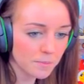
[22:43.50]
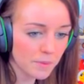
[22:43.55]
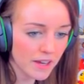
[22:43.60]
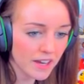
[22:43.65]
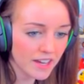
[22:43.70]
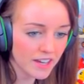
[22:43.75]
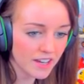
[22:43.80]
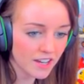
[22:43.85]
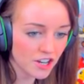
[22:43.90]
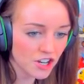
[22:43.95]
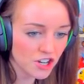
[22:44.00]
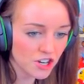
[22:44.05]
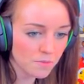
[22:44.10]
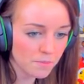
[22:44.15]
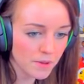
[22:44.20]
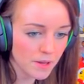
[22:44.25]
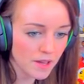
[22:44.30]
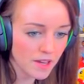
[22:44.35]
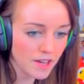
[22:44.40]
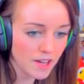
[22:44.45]
bit here should
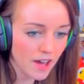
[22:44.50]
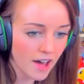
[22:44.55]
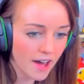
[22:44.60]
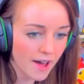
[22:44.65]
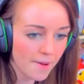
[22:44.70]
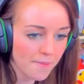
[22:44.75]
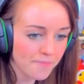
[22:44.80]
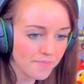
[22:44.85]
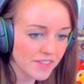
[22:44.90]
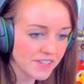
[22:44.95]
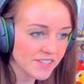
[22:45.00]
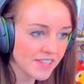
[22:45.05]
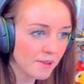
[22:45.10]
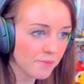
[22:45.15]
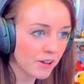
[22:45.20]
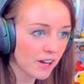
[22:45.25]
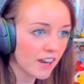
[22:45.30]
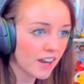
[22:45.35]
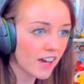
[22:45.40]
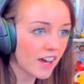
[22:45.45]
be the same
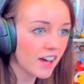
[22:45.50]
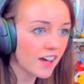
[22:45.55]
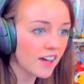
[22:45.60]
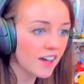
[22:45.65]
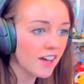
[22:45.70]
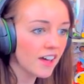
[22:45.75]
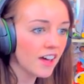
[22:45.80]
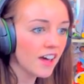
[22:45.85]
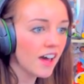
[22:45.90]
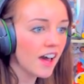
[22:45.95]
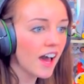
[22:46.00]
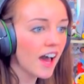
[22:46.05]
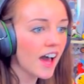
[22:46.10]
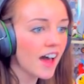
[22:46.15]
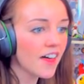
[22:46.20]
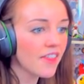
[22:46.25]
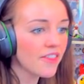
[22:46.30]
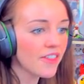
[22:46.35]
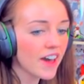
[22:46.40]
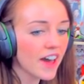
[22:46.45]
color.
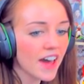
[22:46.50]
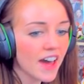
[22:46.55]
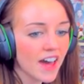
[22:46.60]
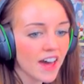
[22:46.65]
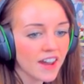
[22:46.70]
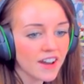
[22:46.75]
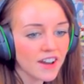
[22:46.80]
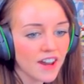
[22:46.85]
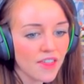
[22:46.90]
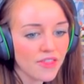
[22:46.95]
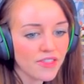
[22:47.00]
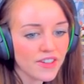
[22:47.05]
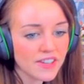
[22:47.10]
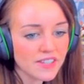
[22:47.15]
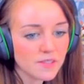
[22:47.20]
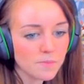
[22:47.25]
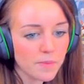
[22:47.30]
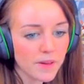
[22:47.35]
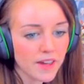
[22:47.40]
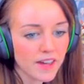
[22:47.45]
And then
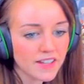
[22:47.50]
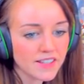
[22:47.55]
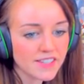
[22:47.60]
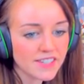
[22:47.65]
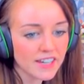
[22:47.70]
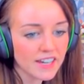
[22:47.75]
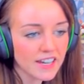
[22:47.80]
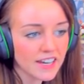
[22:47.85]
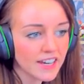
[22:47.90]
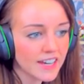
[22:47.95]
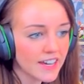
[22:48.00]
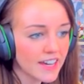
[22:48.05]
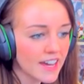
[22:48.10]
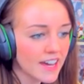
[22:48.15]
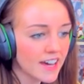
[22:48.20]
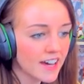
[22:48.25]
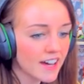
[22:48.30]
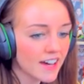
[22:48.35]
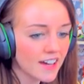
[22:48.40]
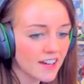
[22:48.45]
this bit
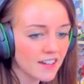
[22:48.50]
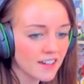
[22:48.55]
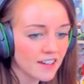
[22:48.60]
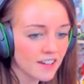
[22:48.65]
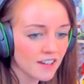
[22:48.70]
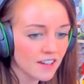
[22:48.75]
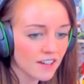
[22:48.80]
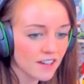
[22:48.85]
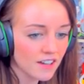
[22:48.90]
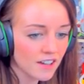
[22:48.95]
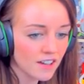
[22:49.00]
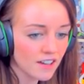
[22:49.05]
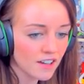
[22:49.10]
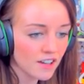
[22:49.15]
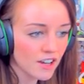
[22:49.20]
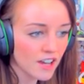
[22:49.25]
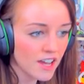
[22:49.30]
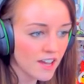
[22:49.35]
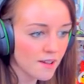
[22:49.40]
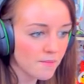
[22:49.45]
here,
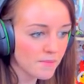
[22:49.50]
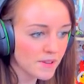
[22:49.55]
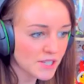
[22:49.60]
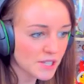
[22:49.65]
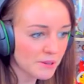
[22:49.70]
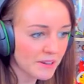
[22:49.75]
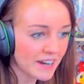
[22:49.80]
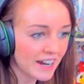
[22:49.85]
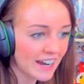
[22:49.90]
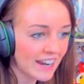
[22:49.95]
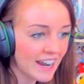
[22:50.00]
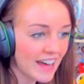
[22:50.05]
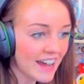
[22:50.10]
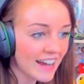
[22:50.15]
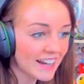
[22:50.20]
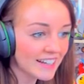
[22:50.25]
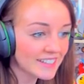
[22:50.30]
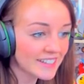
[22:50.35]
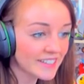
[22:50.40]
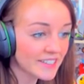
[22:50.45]
in between her
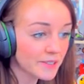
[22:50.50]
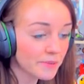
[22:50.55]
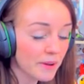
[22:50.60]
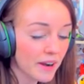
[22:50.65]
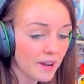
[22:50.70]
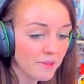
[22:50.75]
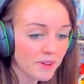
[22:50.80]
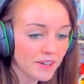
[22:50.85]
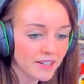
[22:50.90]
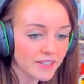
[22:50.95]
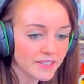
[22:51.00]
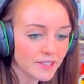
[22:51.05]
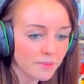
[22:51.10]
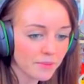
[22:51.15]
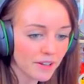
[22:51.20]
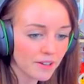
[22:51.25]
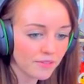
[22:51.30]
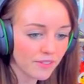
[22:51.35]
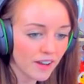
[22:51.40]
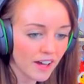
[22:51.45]
legs, this is when I'm going to use the
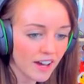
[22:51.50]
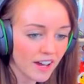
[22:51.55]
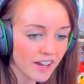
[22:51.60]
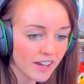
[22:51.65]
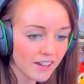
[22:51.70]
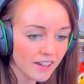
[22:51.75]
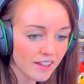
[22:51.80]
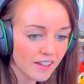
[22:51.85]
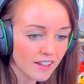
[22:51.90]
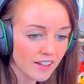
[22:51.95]
butterfly.